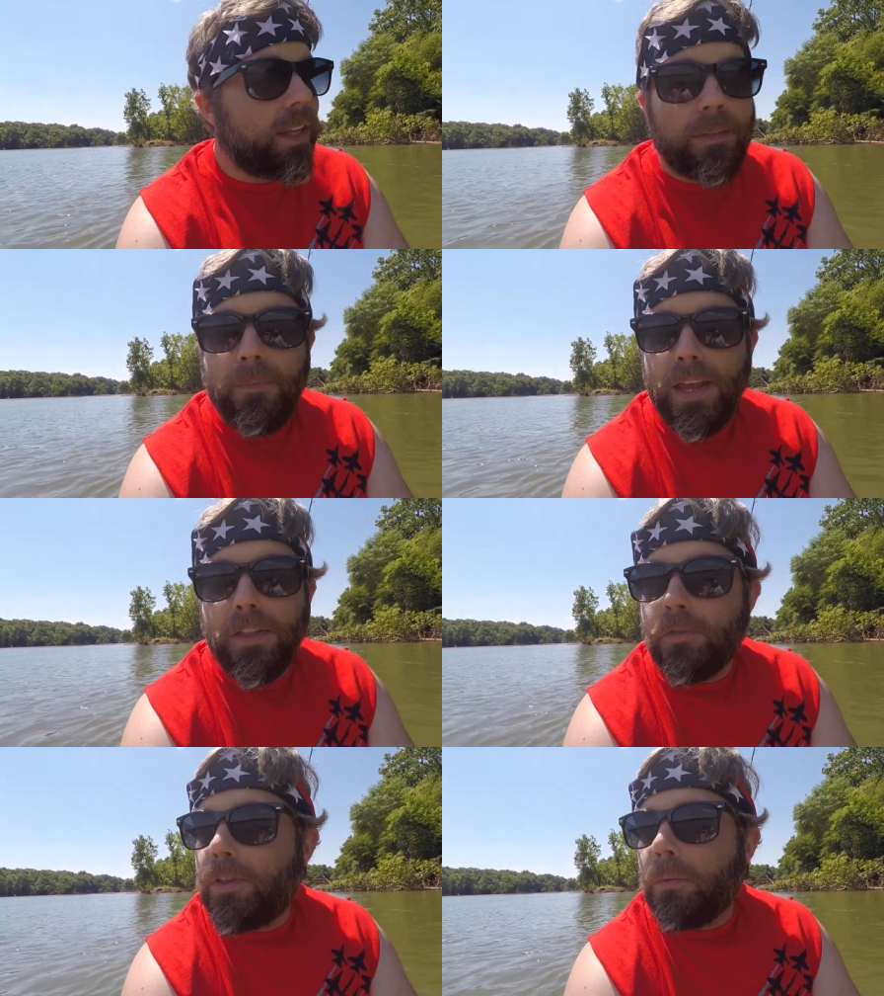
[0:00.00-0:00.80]
man,
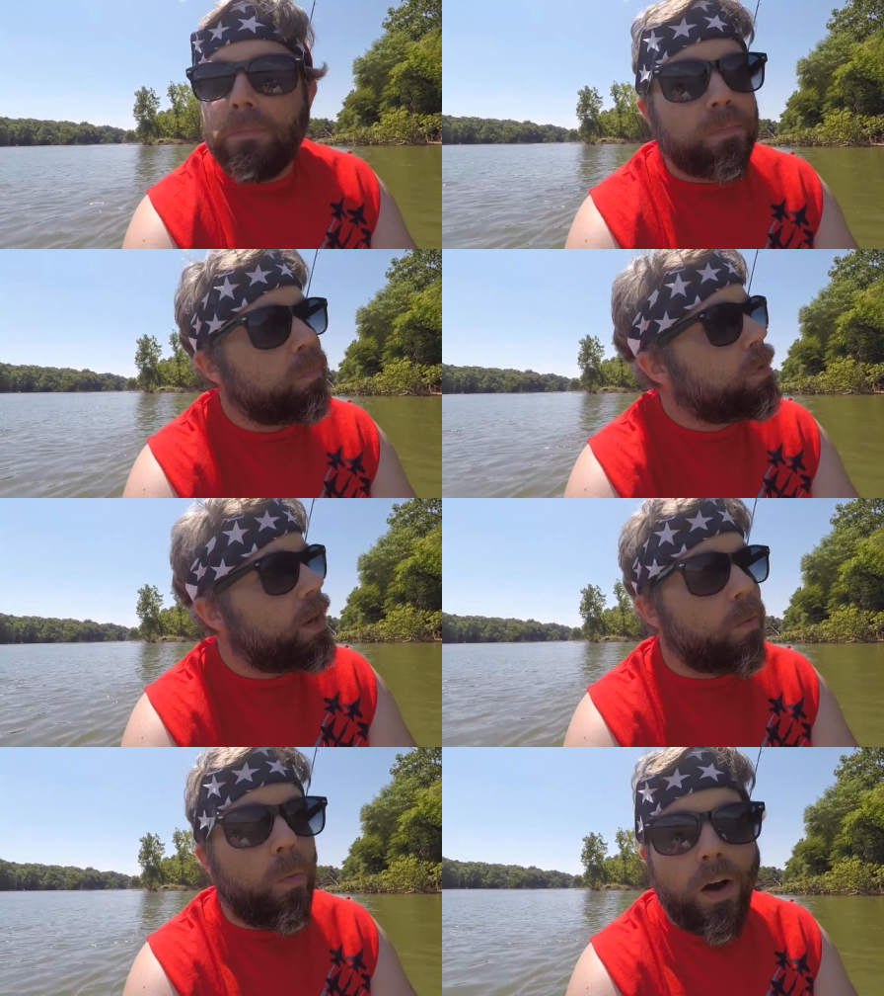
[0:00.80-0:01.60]
they're, they're
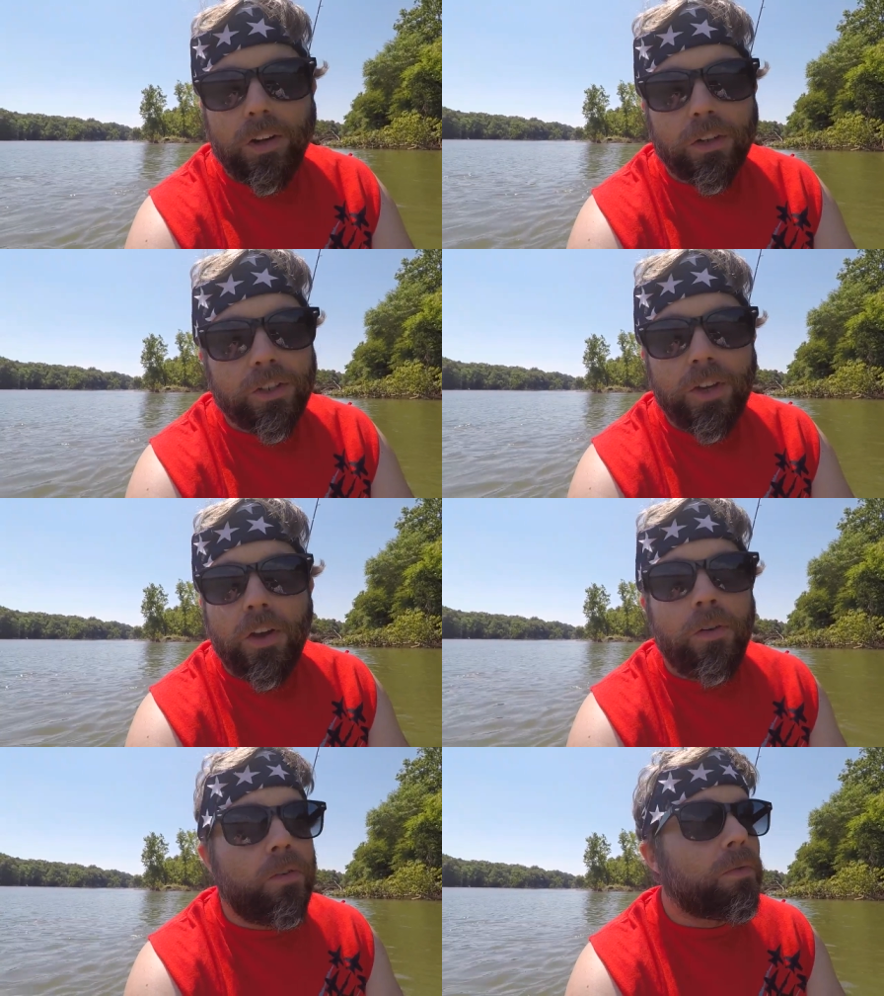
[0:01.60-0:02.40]
running water
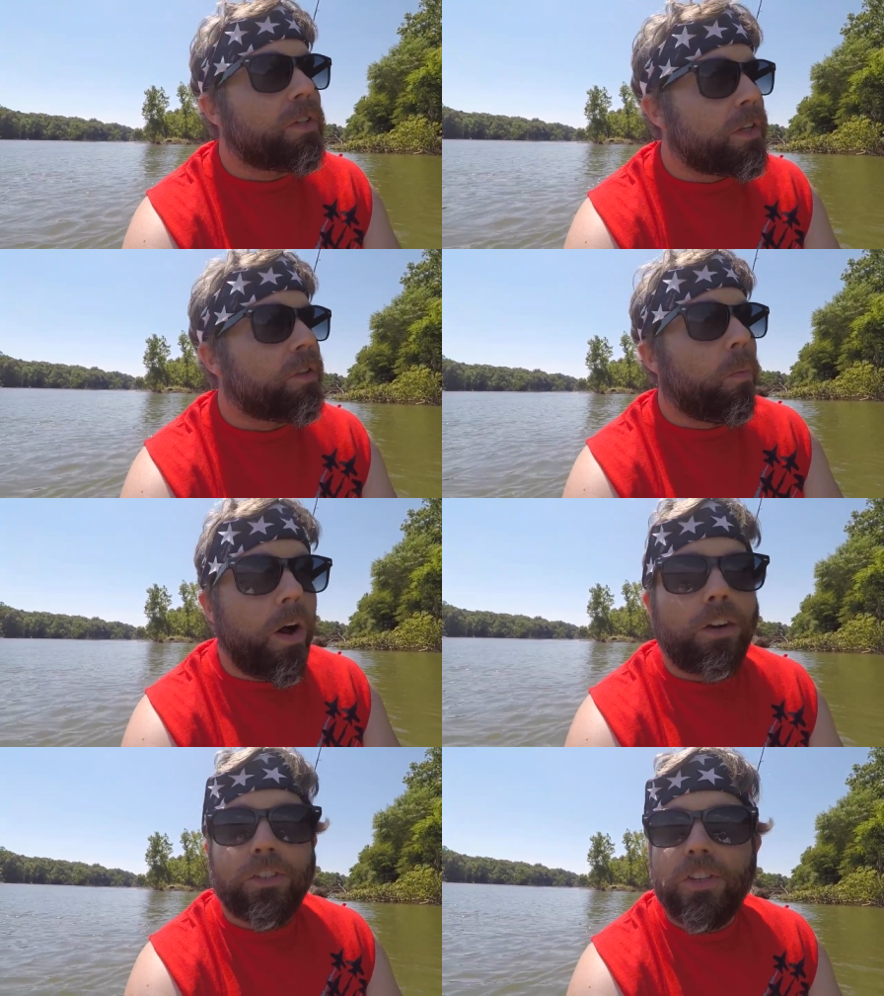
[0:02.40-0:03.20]
so, the
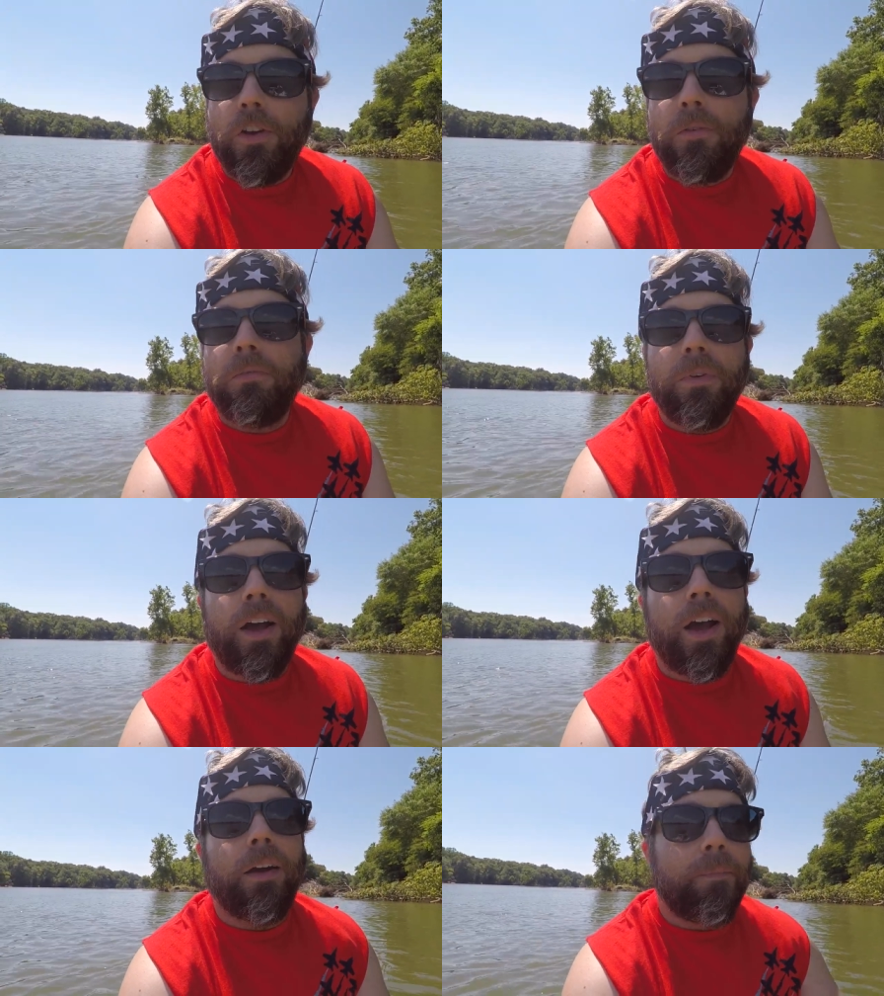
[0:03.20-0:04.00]
water so
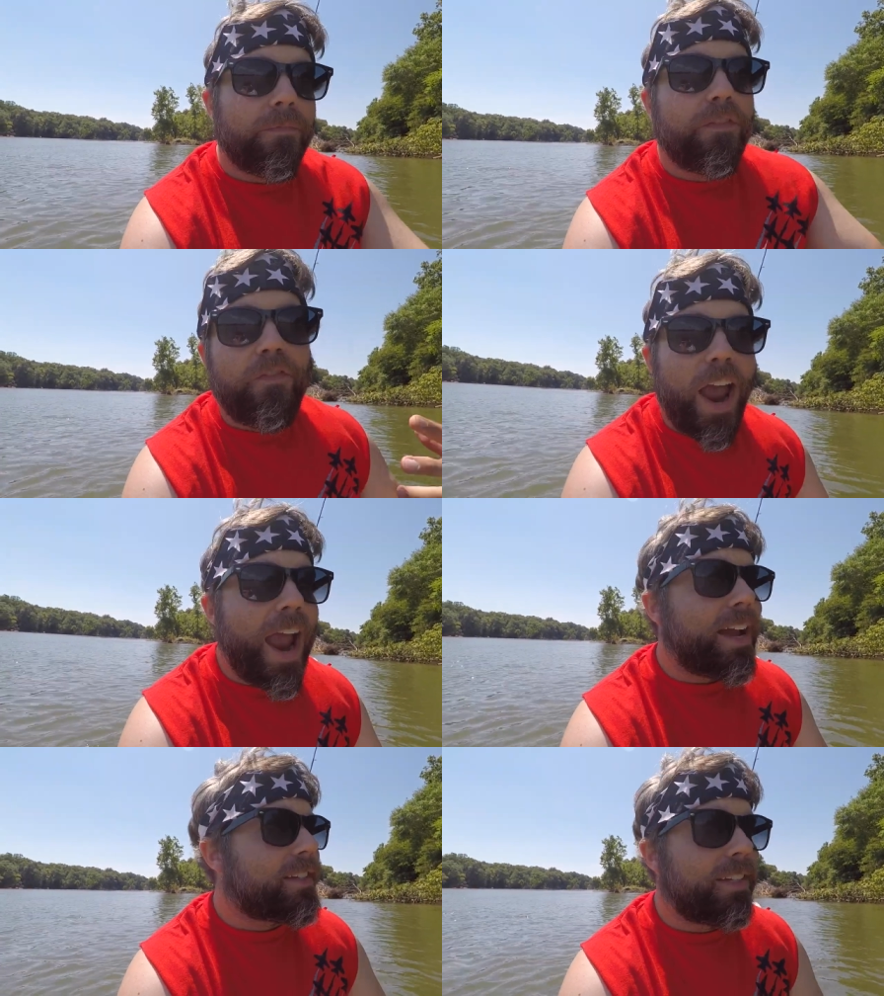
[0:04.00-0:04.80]
uh,
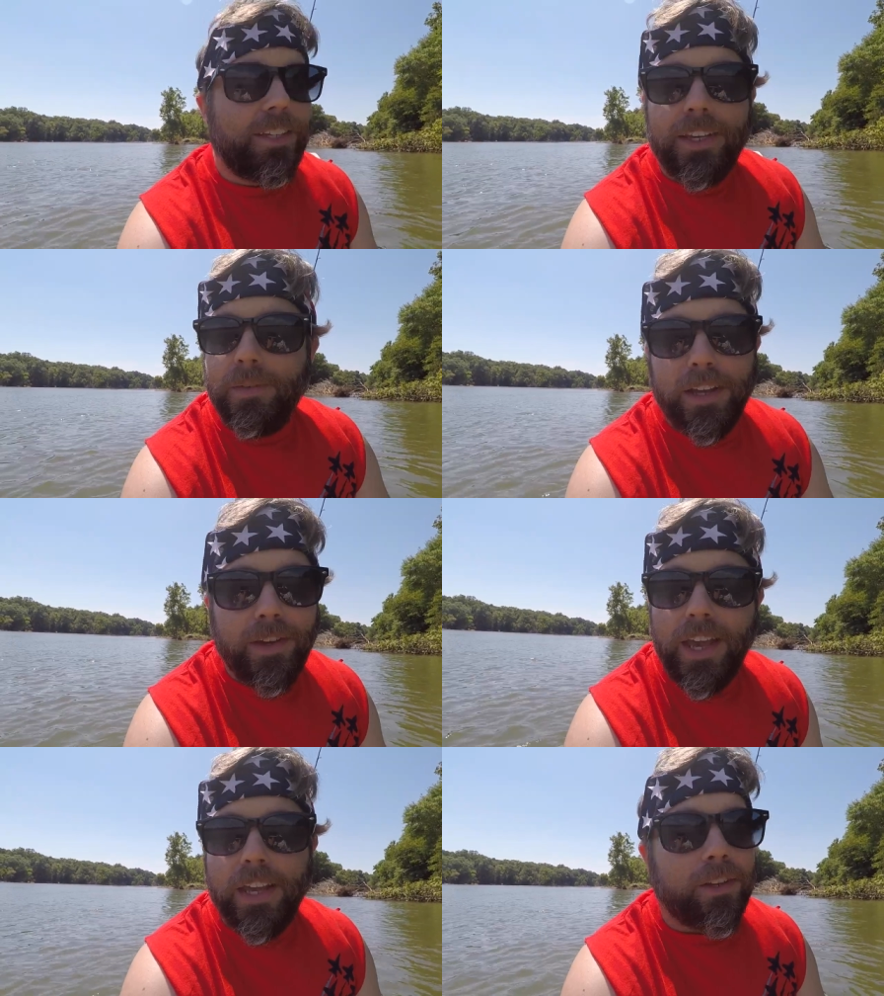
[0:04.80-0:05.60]
fast, you
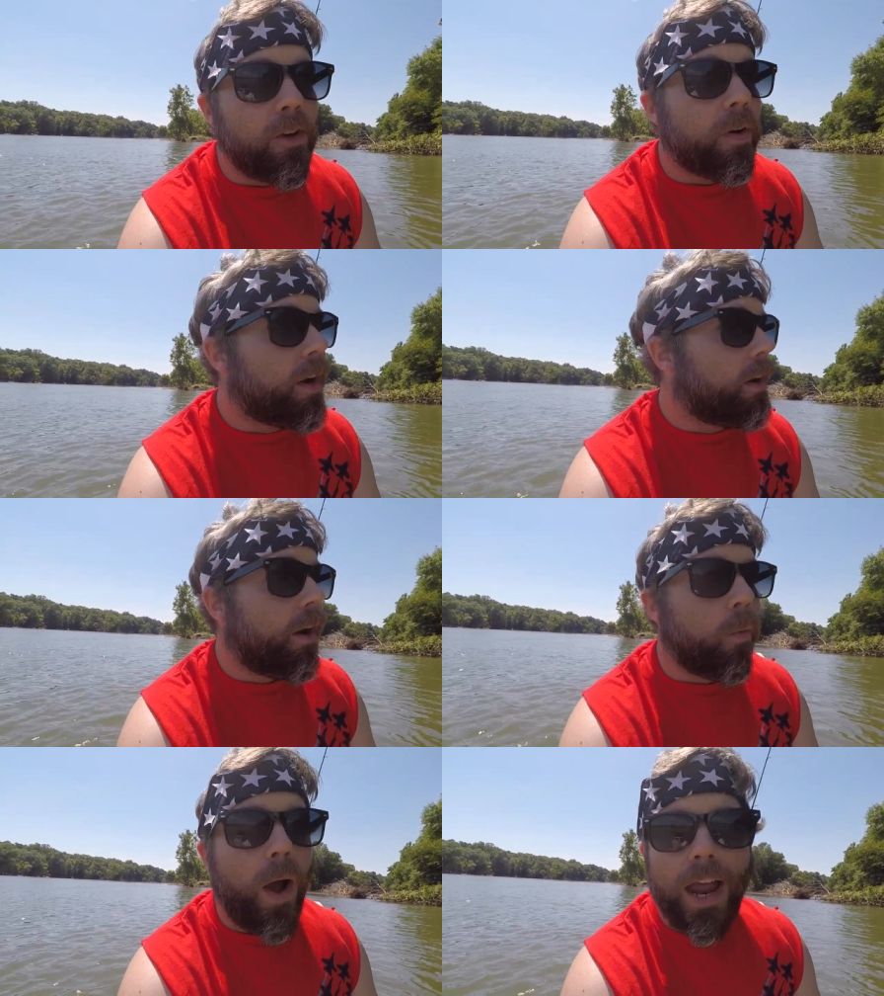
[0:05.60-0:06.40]
can't do a, a
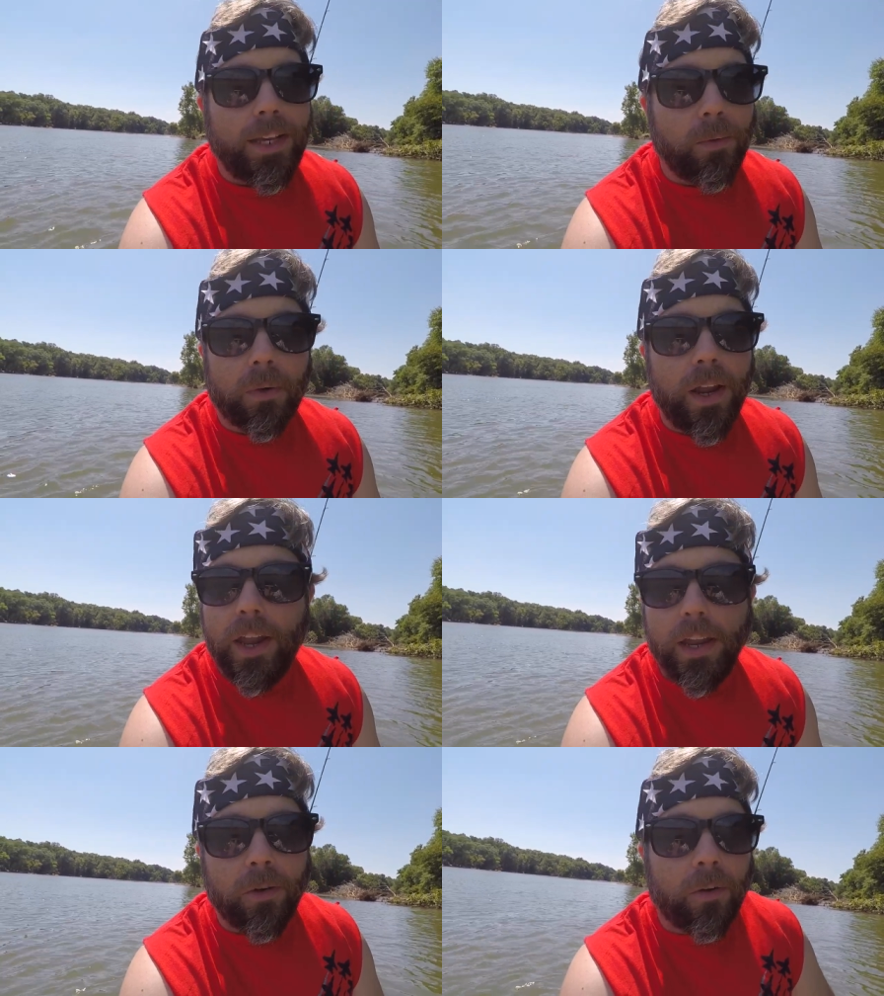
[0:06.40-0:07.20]
wacky
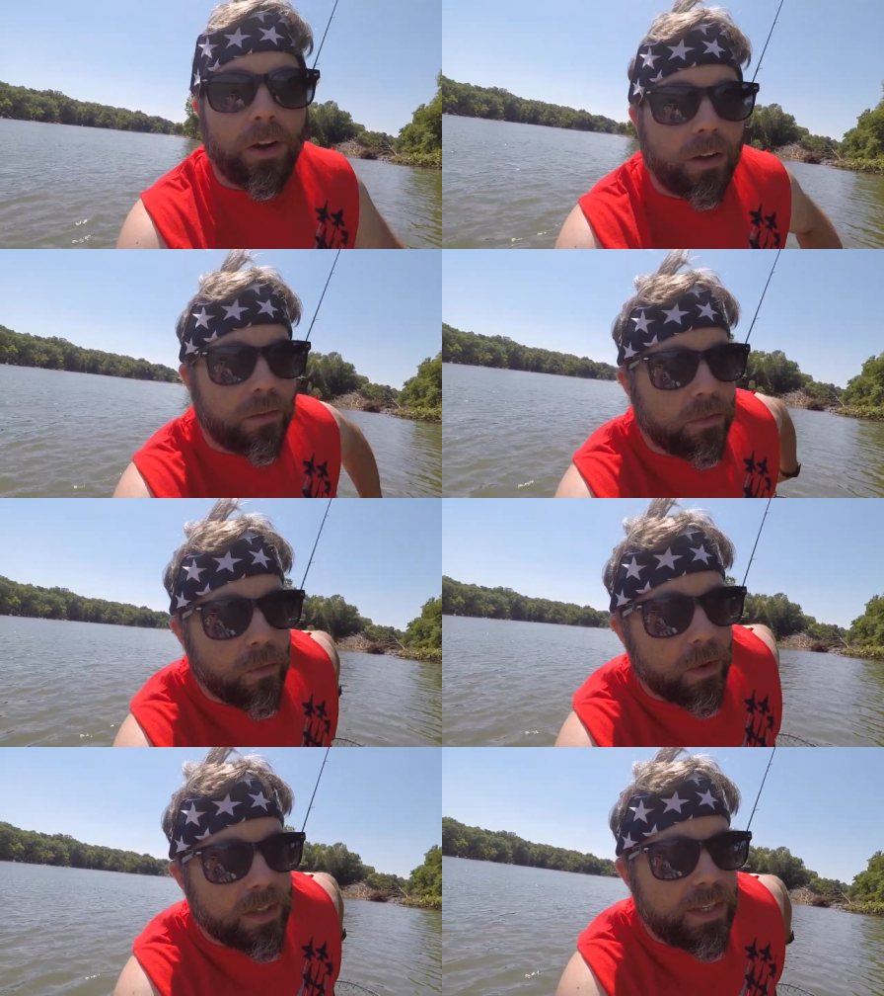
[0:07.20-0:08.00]
rig or a,
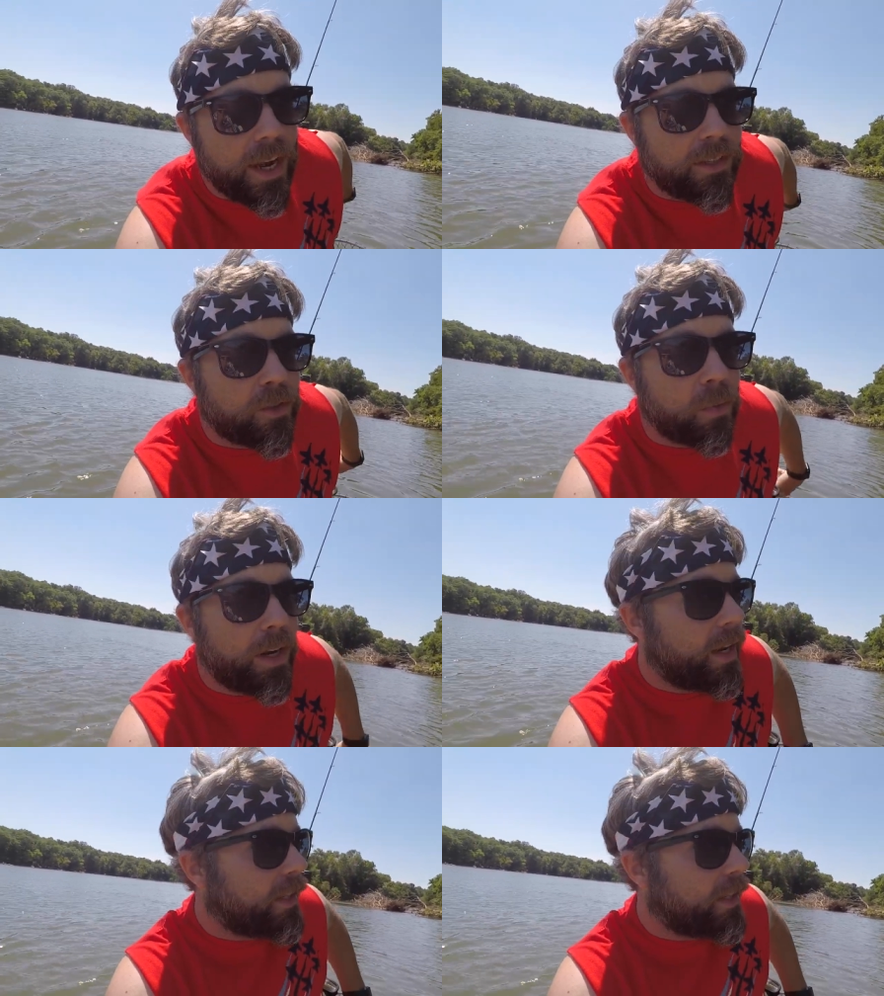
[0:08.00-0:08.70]
or a, Texas rig.